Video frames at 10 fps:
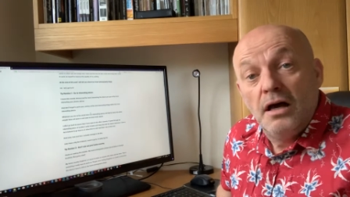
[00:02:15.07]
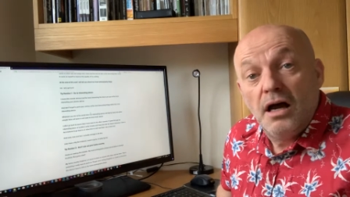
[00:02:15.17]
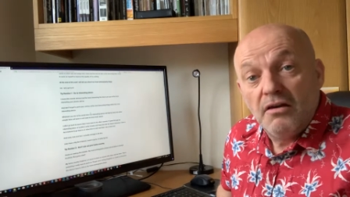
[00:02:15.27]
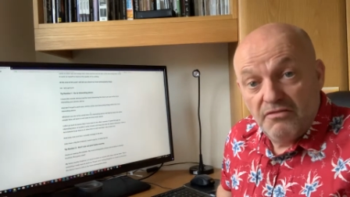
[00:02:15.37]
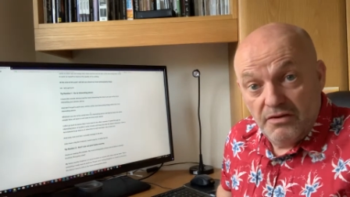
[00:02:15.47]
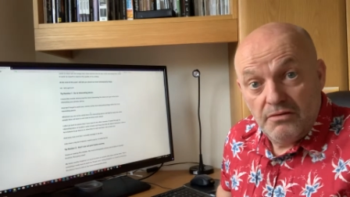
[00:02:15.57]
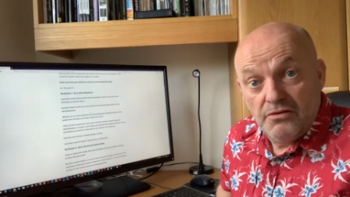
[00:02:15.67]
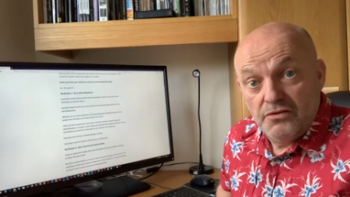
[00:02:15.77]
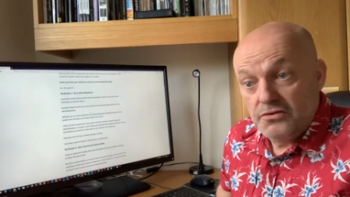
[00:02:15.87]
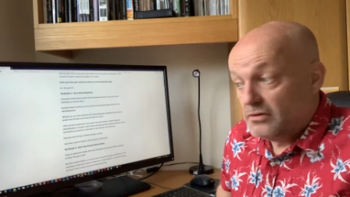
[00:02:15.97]
I fear
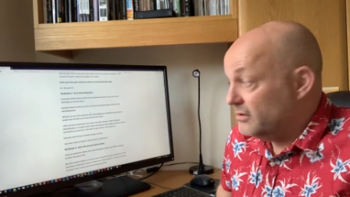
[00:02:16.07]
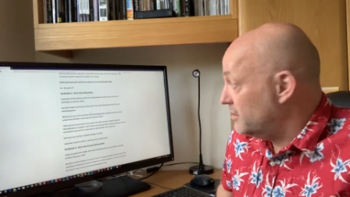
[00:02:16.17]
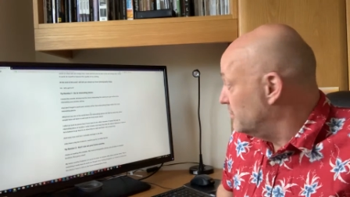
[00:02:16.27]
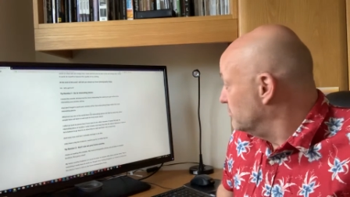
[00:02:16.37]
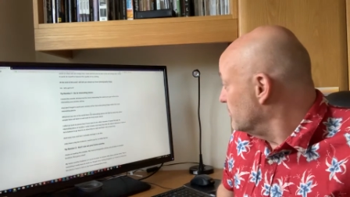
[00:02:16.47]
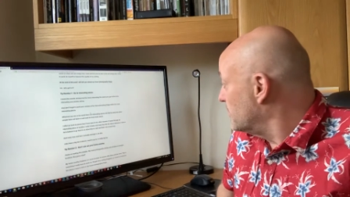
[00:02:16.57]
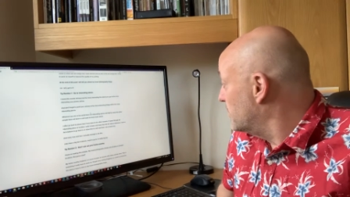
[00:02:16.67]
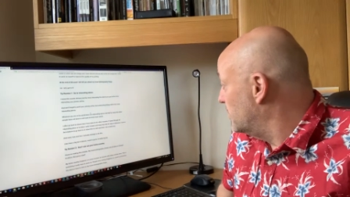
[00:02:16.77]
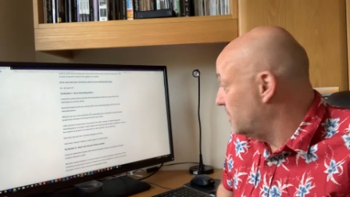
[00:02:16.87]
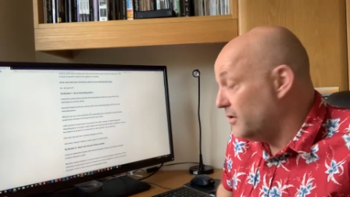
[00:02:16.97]
it's the truth.
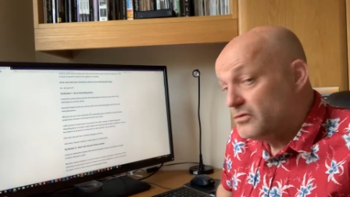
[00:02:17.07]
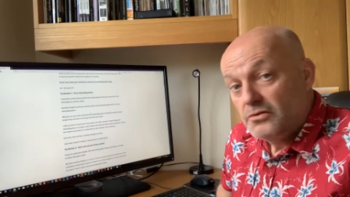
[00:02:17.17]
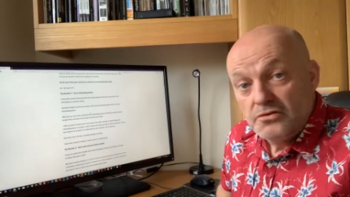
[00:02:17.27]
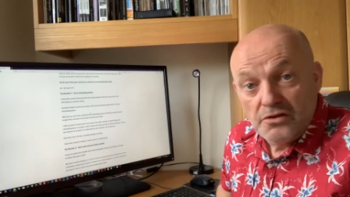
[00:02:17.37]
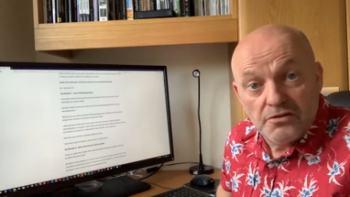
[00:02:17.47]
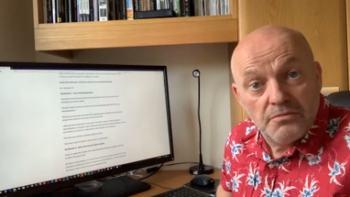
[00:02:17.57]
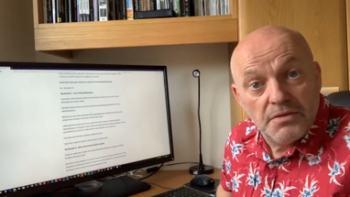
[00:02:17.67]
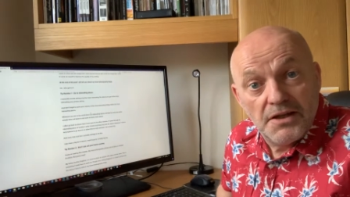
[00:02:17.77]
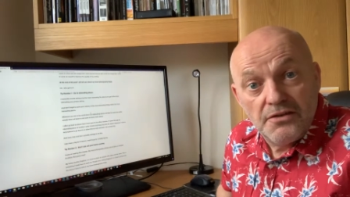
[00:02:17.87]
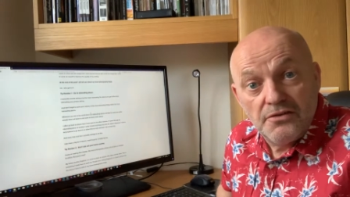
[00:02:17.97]
Go to interesting
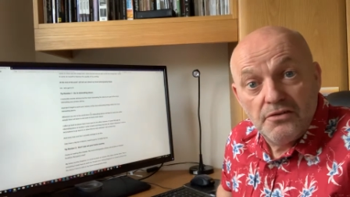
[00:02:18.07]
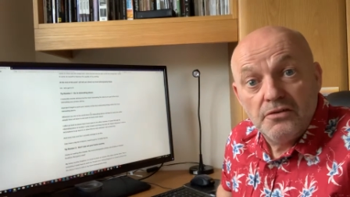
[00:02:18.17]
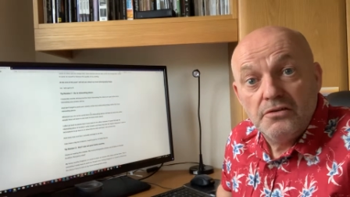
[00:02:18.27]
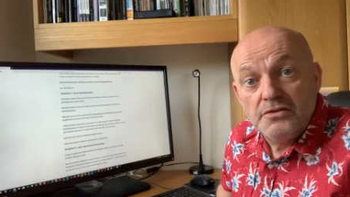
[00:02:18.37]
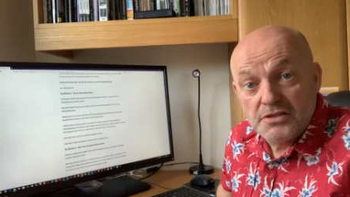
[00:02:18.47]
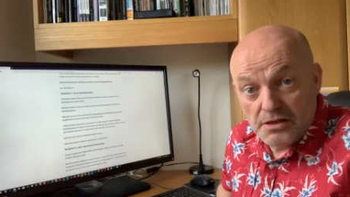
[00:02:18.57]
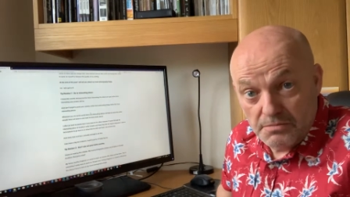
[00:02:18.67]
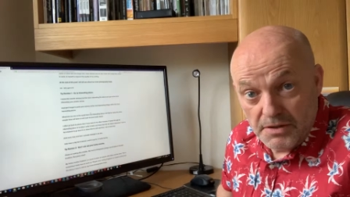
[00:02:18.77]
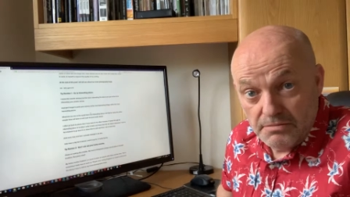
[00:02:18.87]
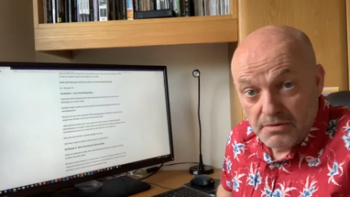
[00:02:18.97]
places, tell
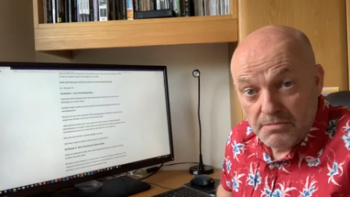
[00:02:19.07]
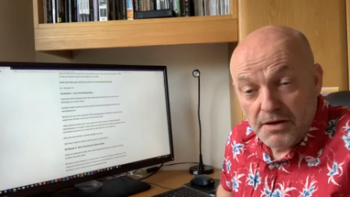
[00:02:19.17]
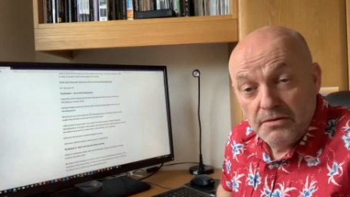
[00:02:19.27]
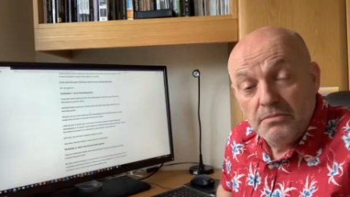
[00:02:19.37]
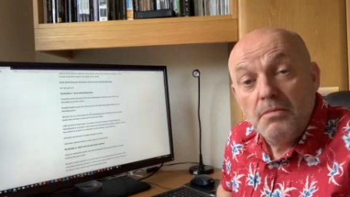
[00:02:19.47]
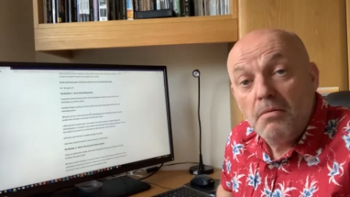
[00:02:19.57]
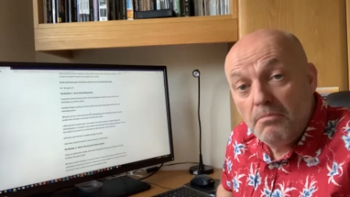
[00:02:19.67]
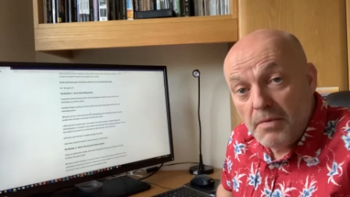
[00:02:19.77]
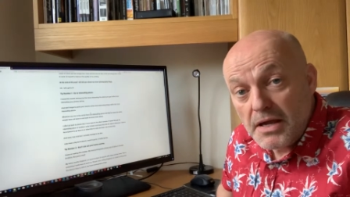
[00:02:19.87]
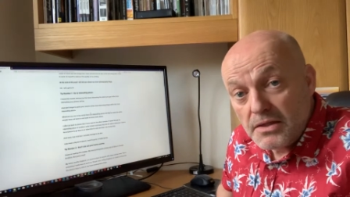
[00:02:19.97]
people about them,
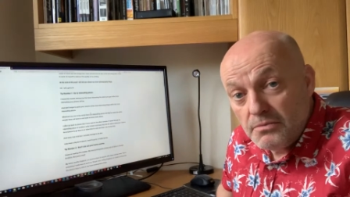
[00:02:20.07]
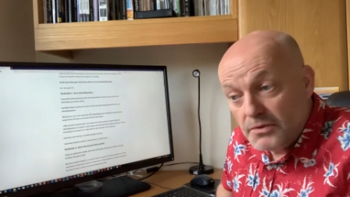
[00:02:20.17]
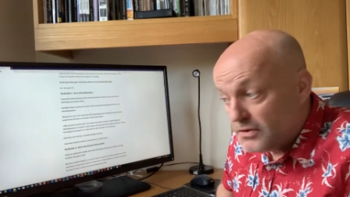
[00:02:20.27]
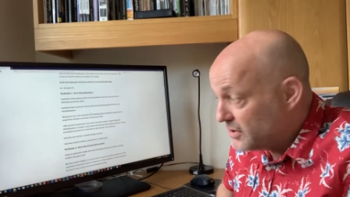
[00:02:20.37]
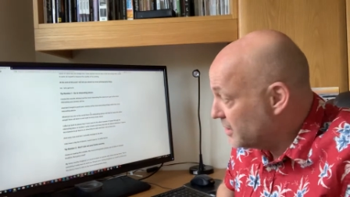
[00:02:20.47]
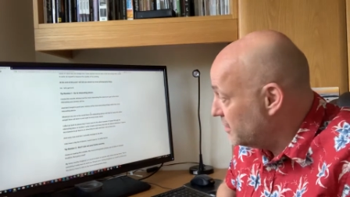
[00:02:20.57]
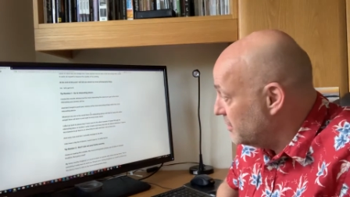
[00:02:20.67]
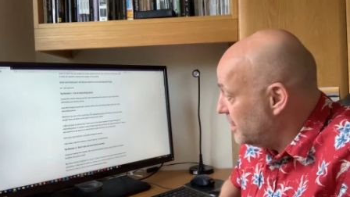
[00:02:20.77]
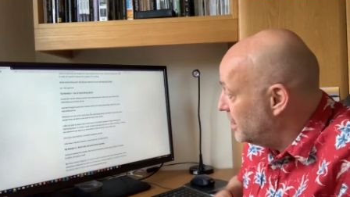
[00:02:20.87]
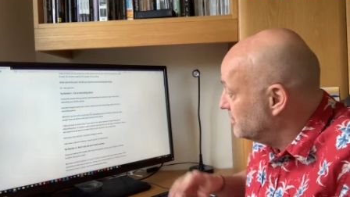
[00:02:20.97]
make them want to go
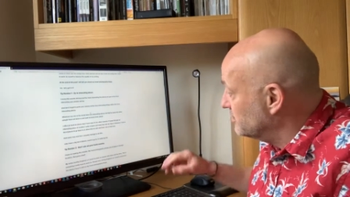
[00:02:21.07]
there.